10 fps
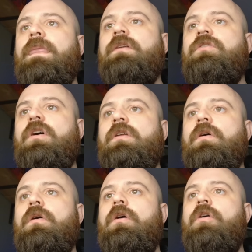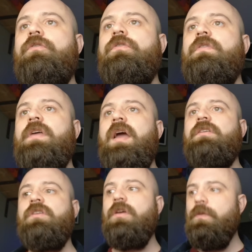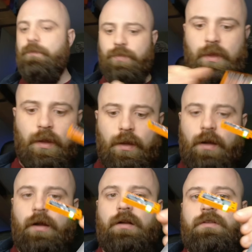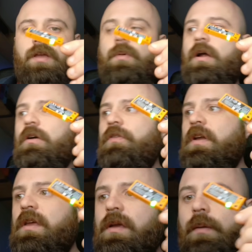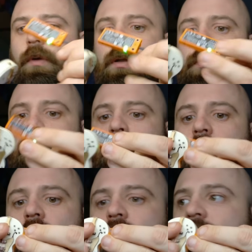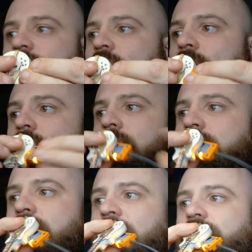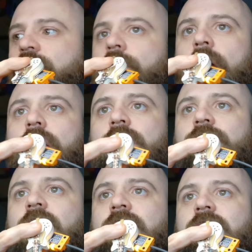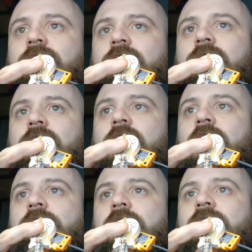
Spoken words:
turn off the execute. I'm going to take my RFID. I'm going to put my guitar next to my RFID, and then